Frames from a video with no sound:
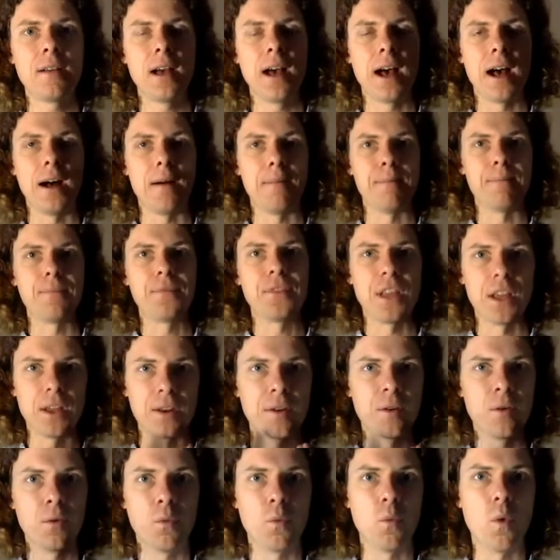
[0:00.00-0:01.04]

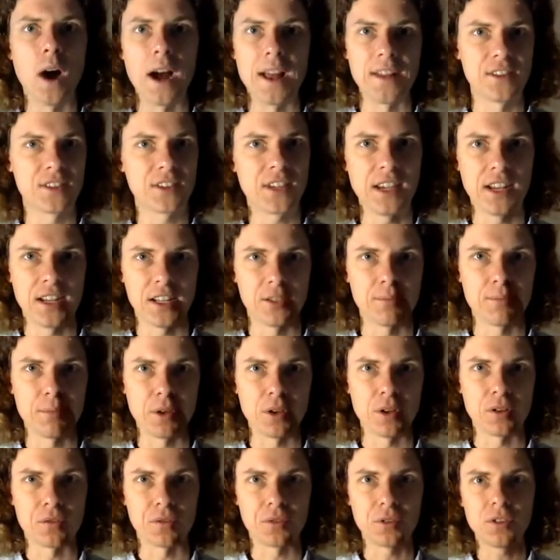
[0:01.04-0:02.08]
that white skin is
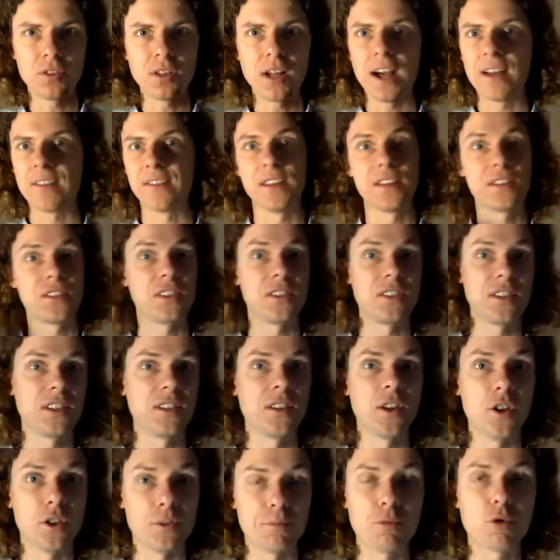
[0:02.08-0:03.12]
beautiful, unless it's in
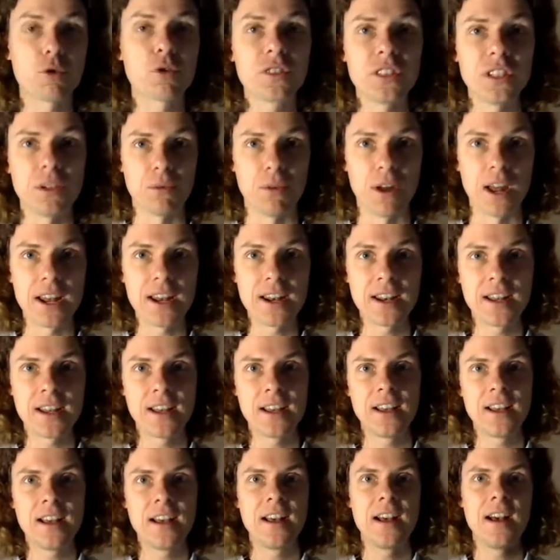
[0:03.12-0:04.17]
those books he read.
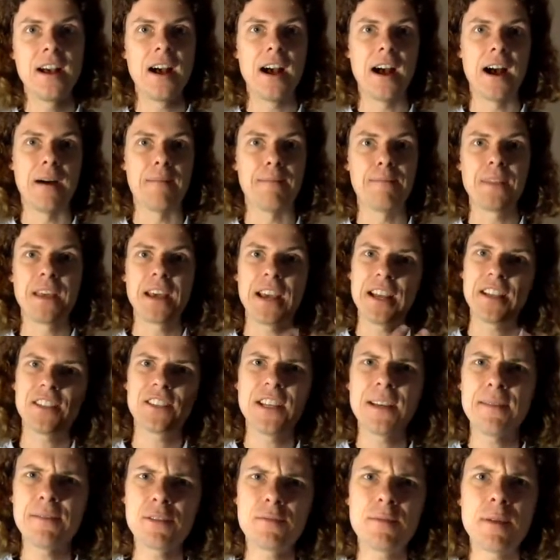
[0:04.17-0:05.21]
He
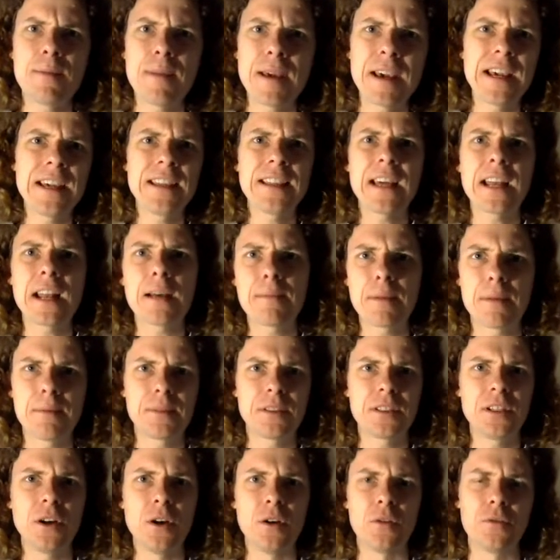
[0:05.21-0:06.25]
seems to be picking that up
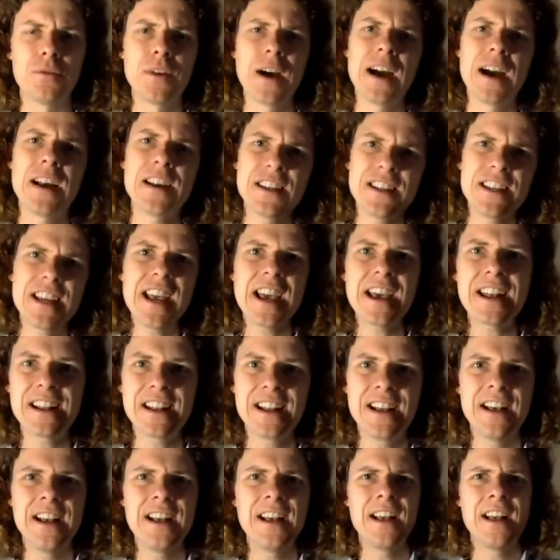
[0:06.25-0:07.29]
himself, and yet
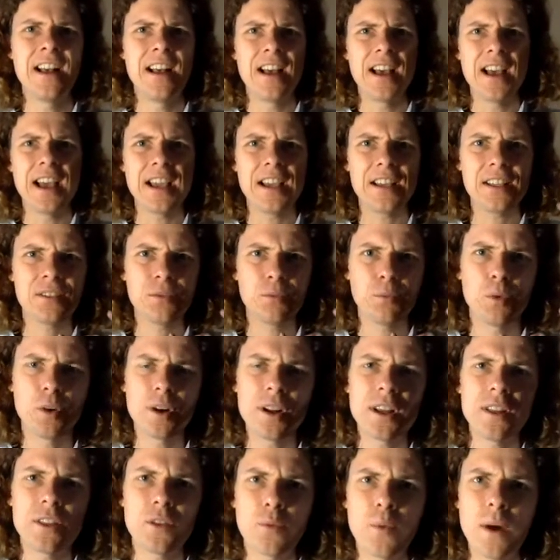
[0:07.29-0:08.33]
the
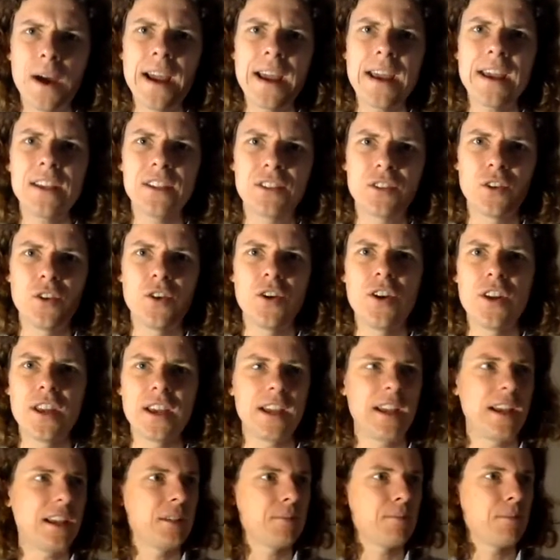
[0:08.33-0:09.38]
way he's
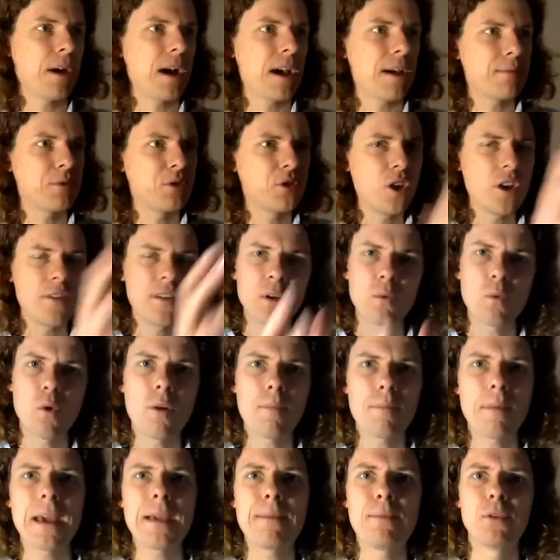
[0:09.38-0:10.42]
learning is by observing
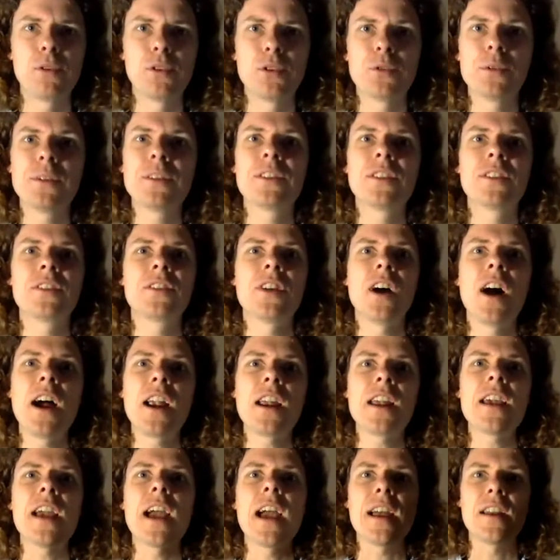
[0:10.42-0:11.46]
what people do in
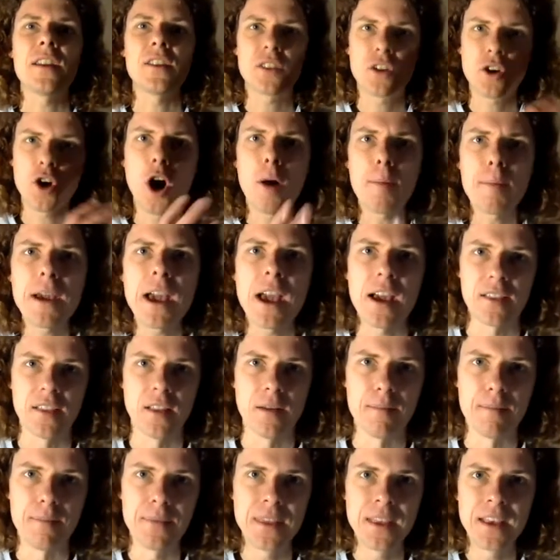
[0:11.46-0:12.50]
society and copying them.